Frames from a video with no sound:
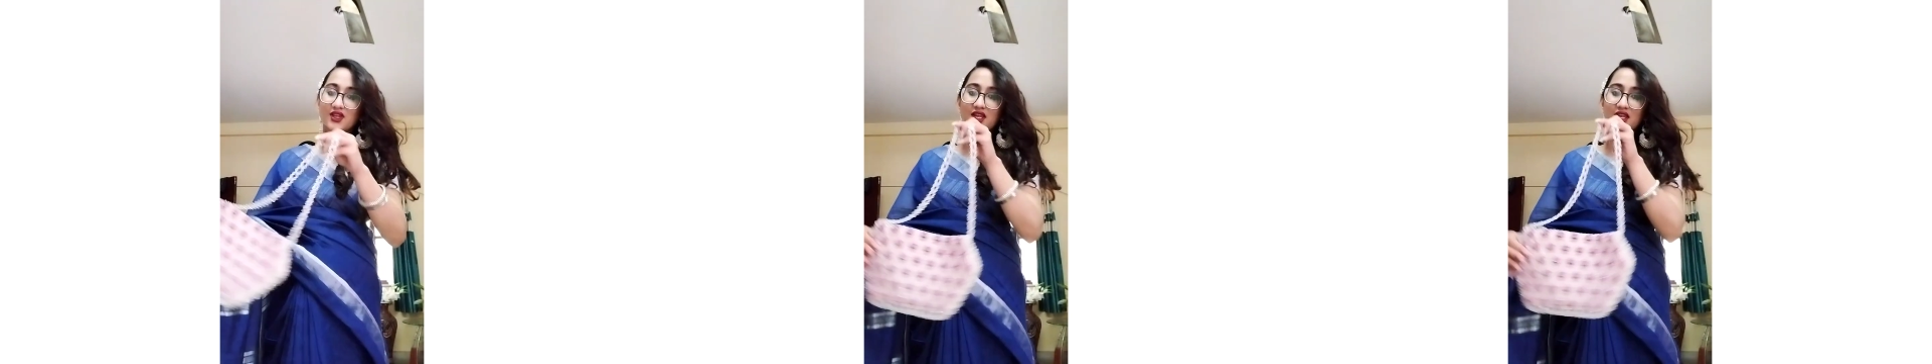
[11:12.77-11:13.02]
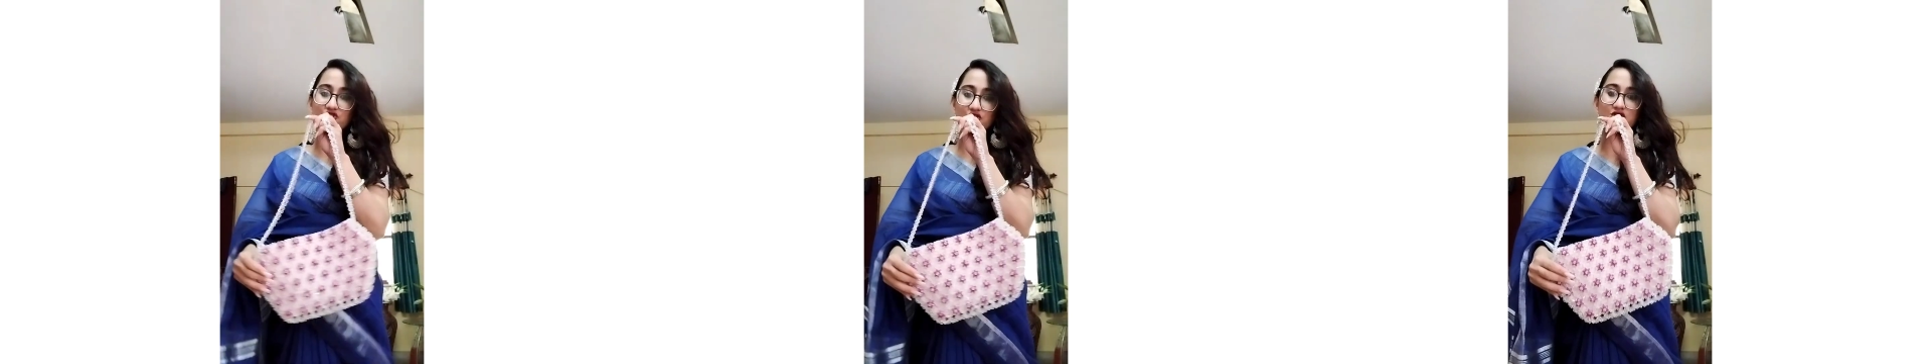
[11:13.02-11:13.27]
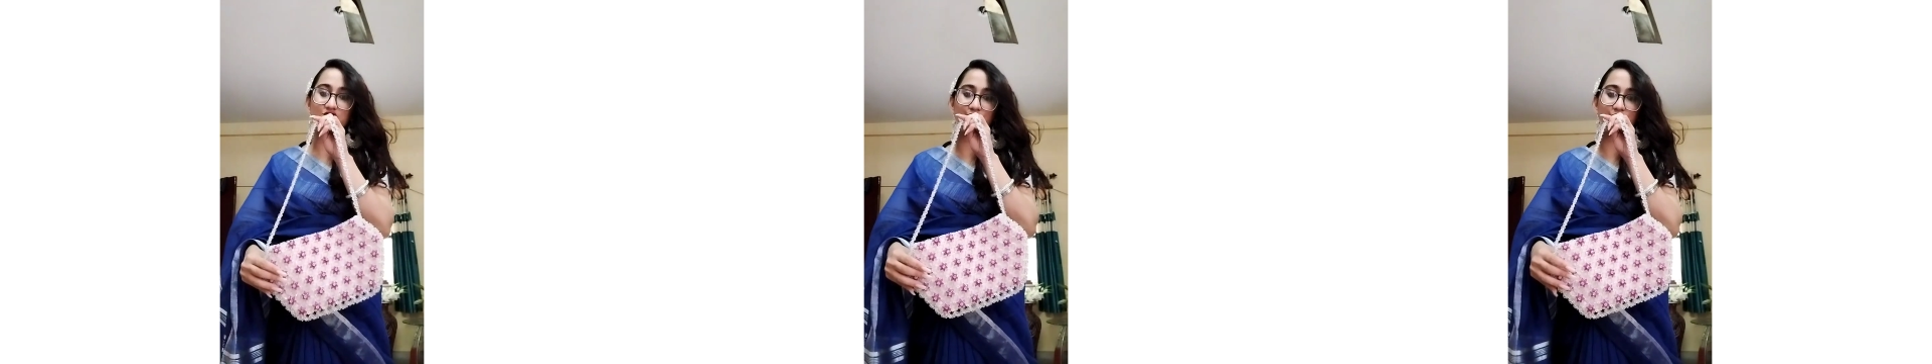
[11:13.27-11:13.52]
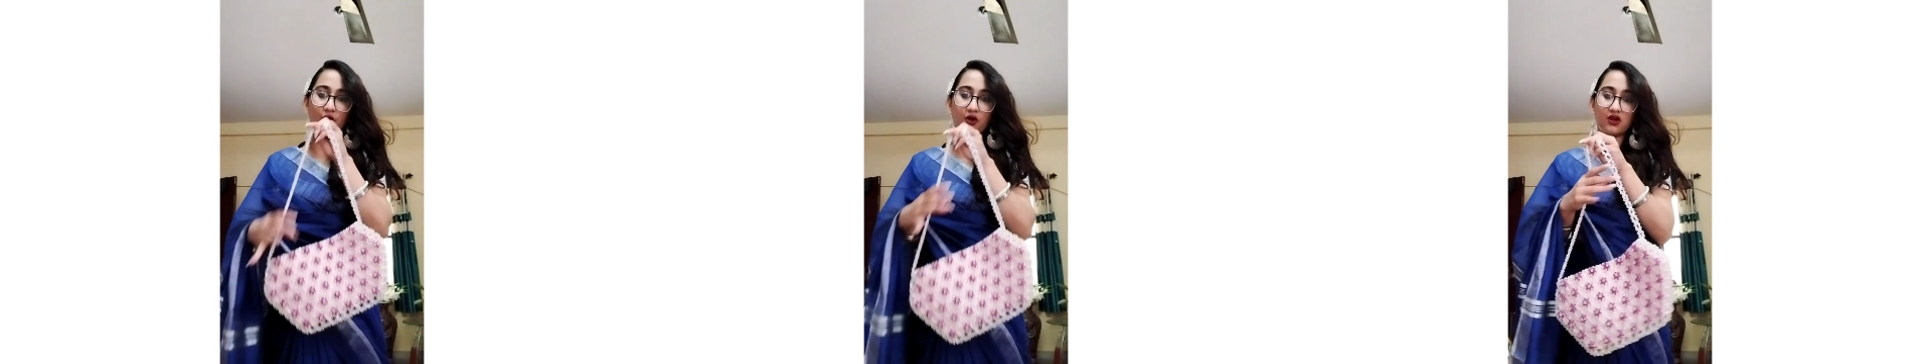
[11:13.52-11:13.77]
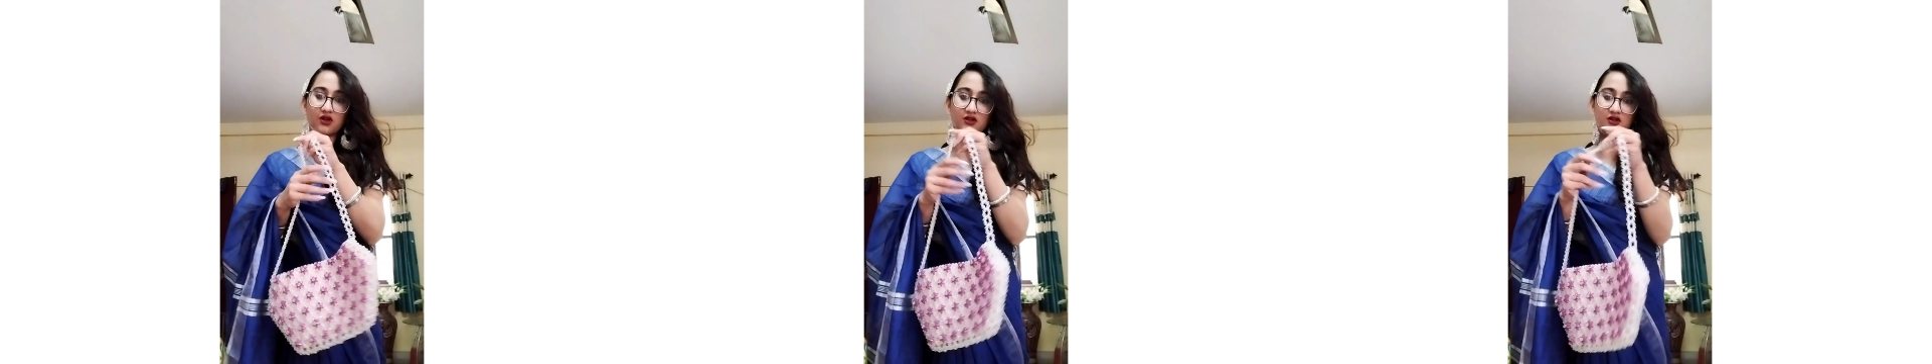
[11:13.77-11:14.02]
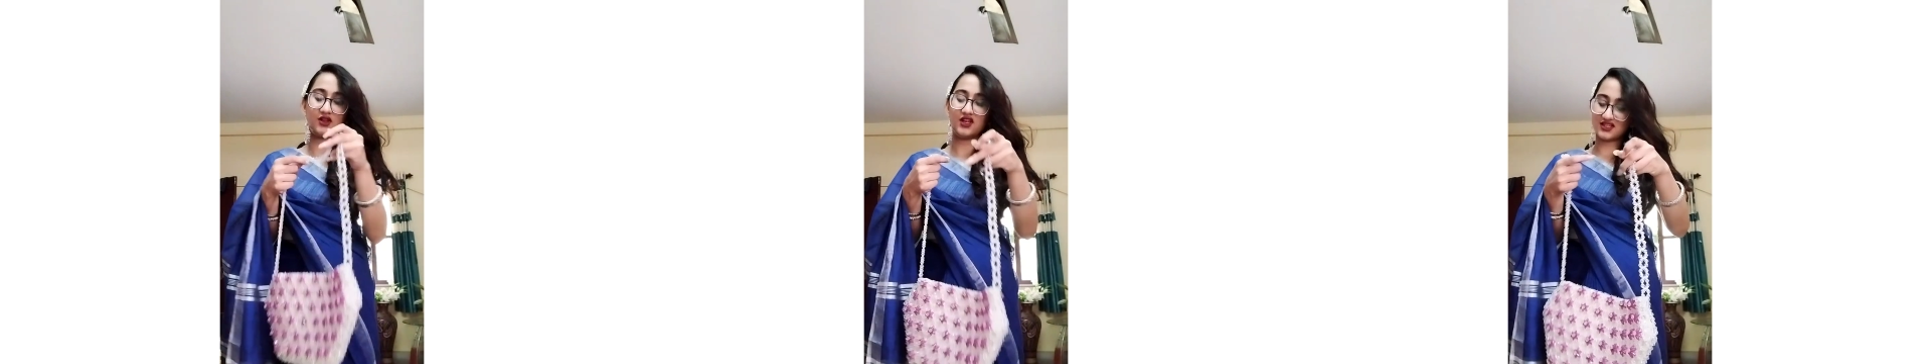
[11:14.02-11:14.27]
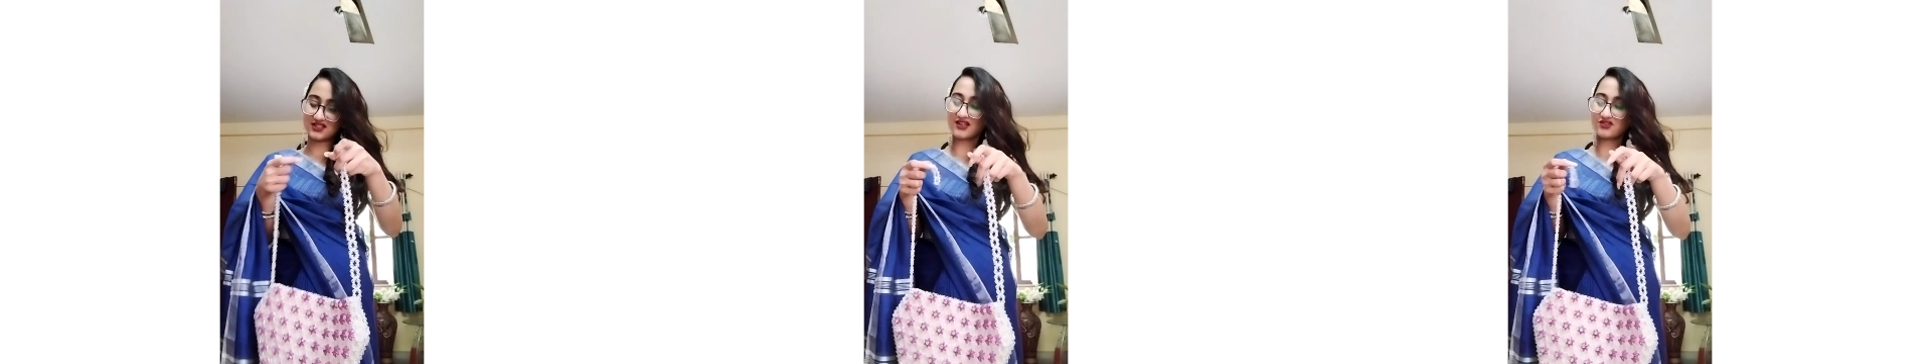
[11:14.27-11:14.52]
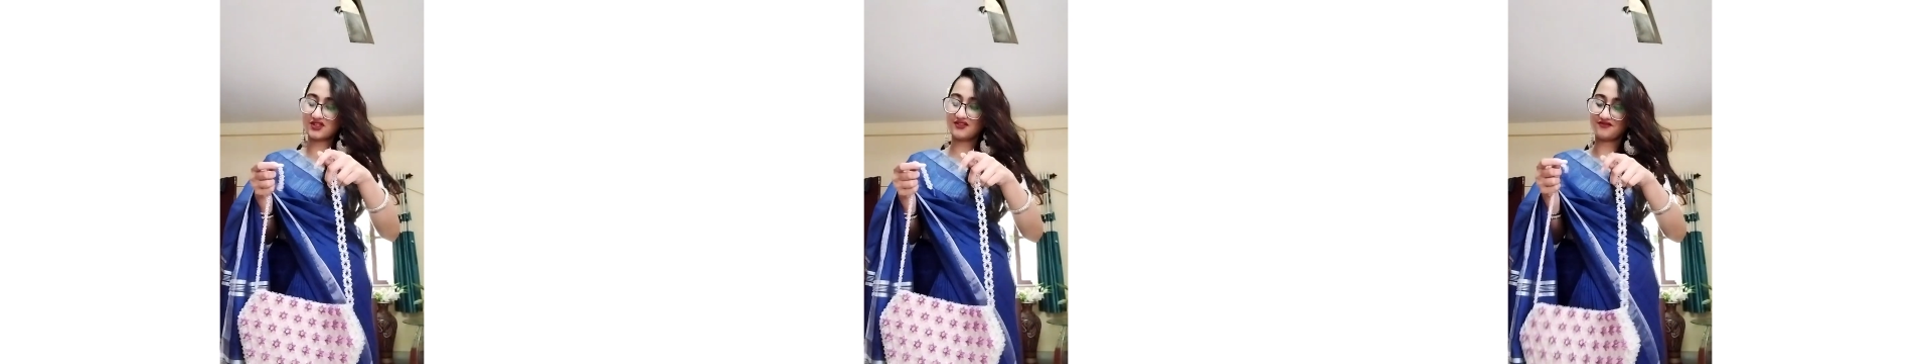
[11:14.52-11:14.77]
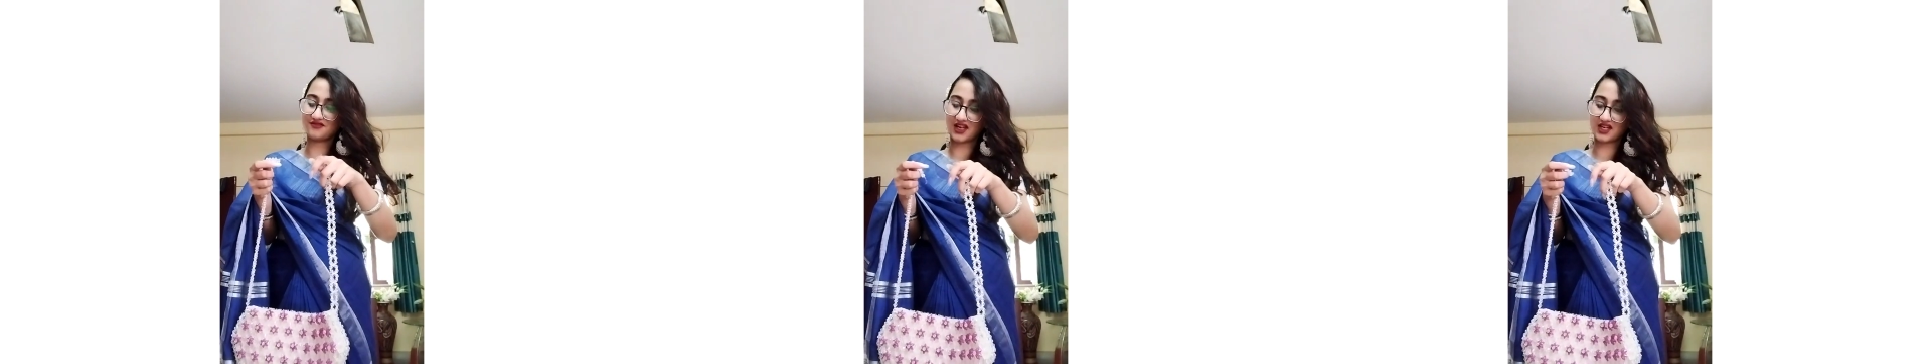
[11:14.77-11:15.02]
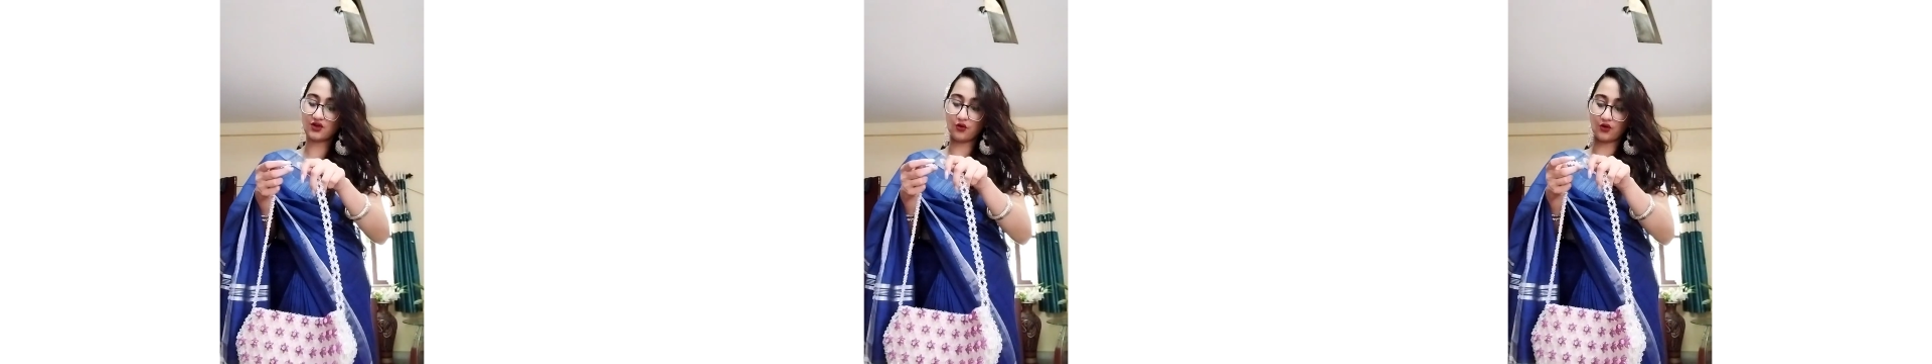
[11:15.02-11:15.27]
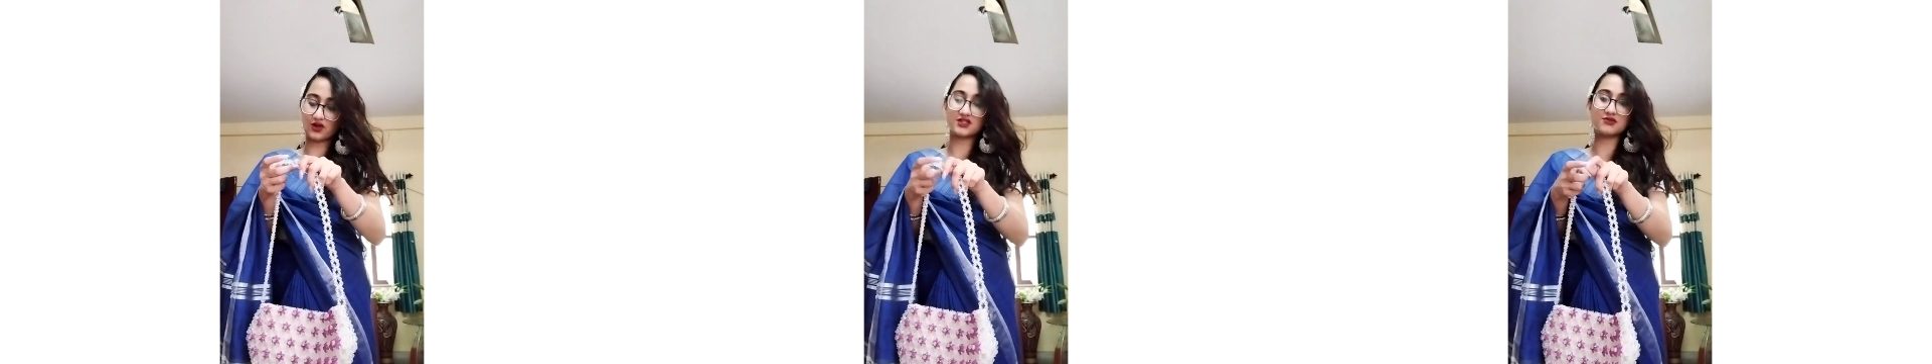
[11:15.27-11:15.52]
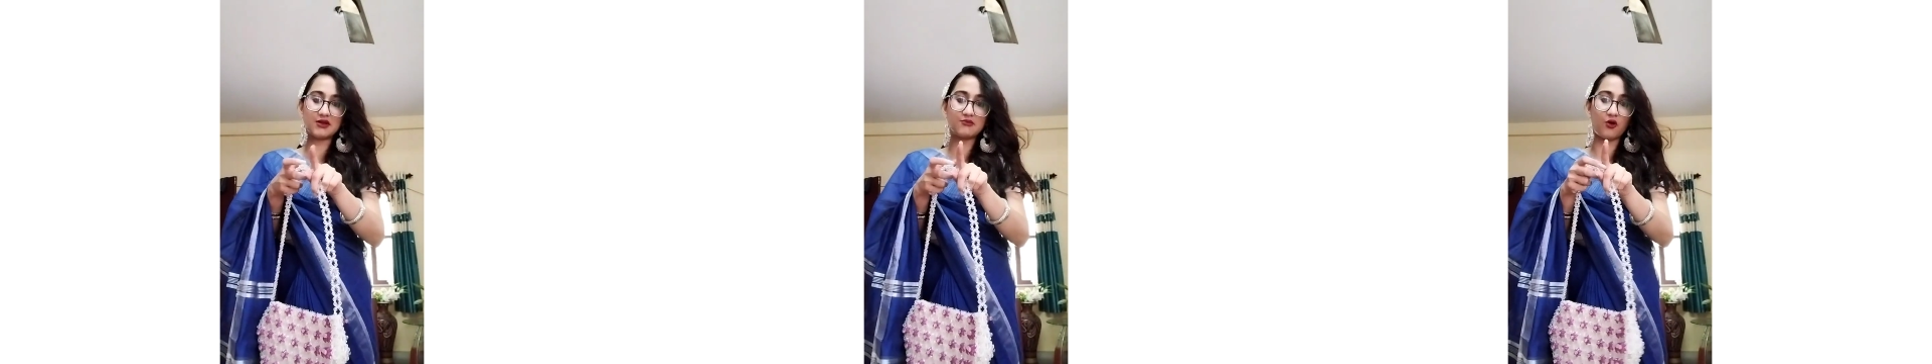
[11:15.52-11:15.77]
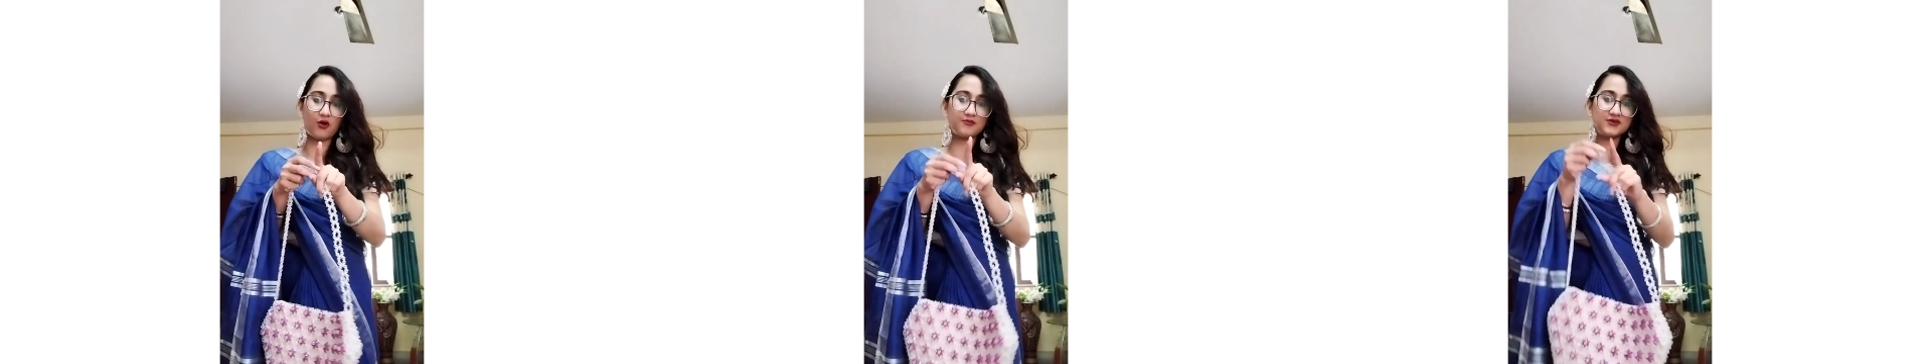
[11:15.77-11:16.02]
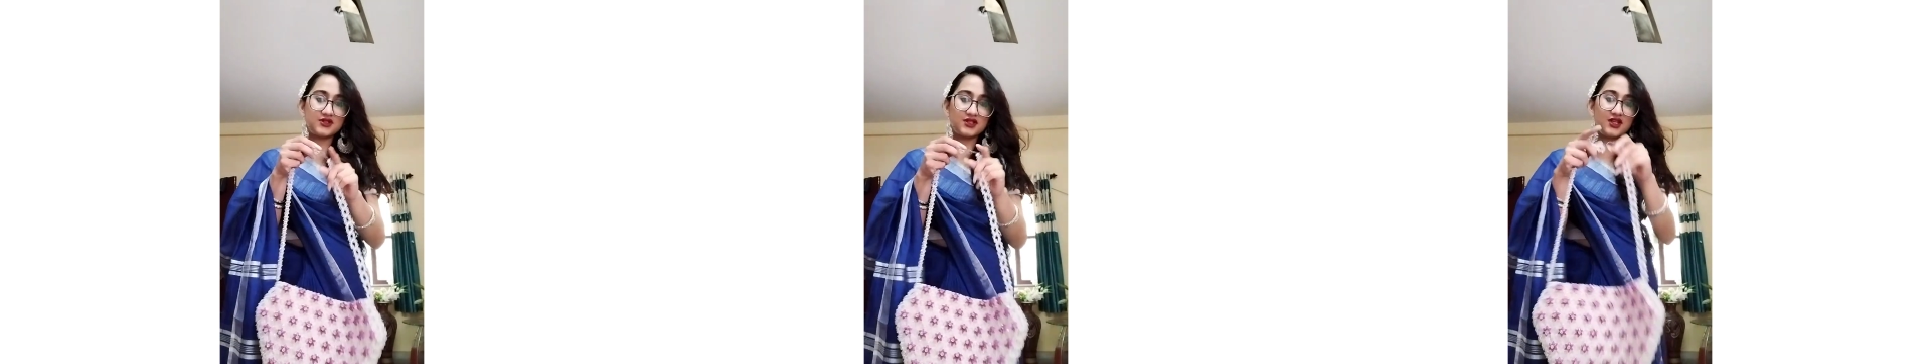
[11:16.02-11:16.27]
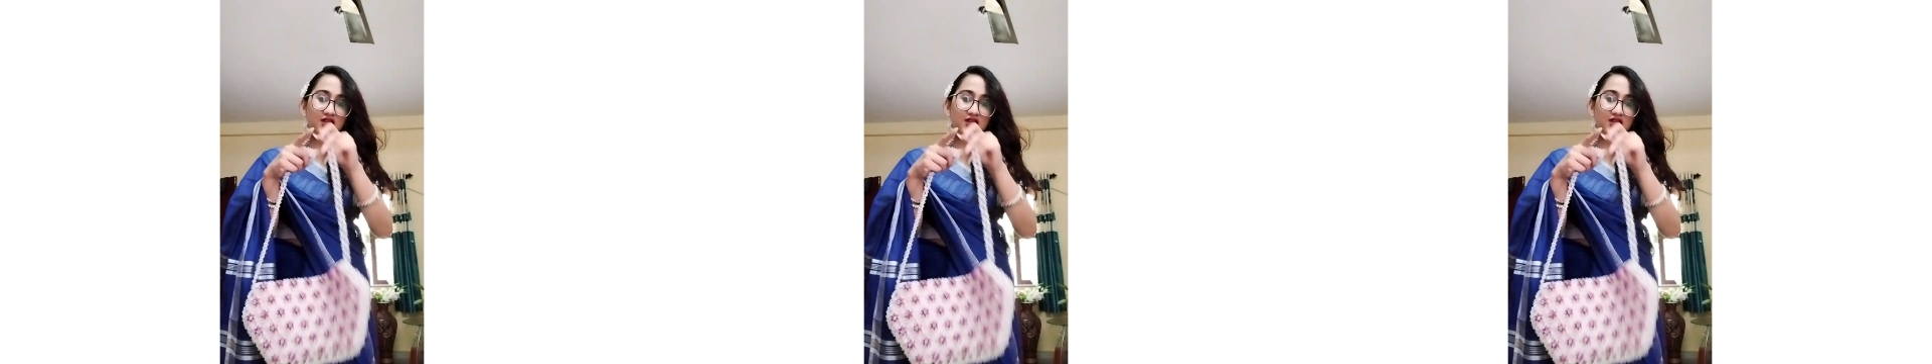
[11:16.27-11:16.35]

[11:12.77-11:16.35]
It just broke. It's actually very old. It's my mom's.